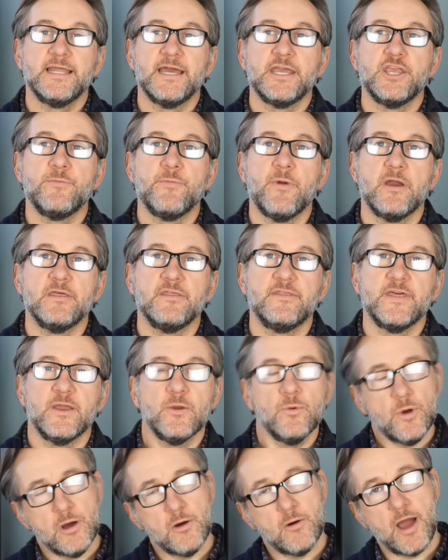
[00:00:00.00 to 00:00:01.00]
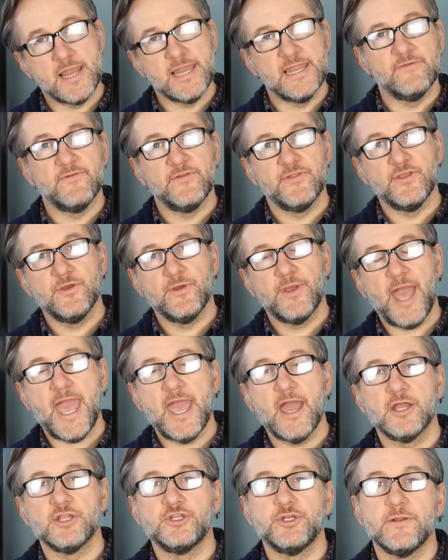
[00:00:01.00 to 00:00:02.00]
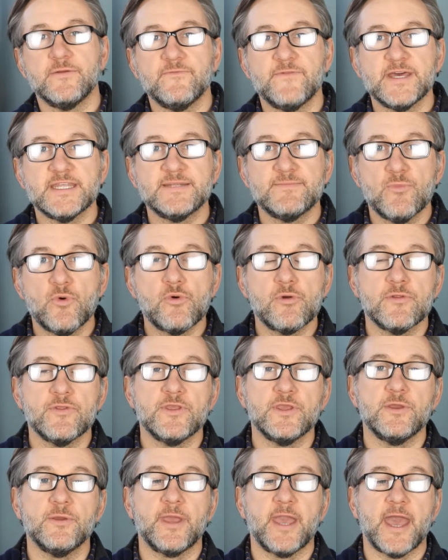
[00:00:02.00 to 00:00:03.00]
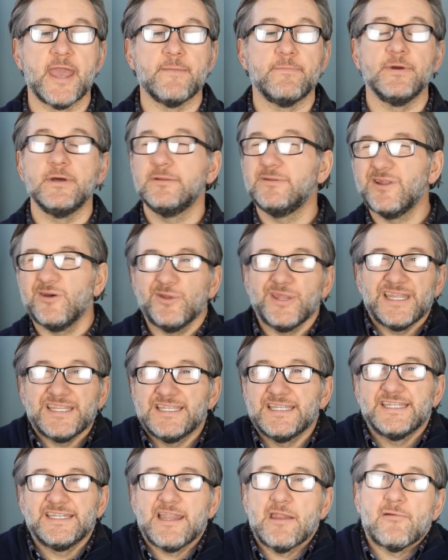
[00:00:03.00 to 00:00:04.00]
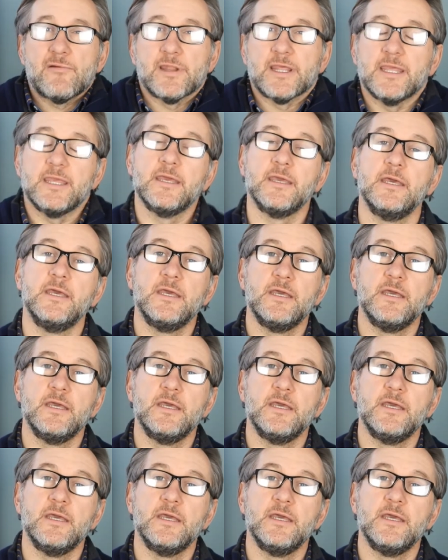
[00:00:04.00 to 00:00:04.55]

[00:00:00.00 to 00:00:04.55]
Now you might think, well, I live in the UK, I should invest more in the UK, but not necessarily.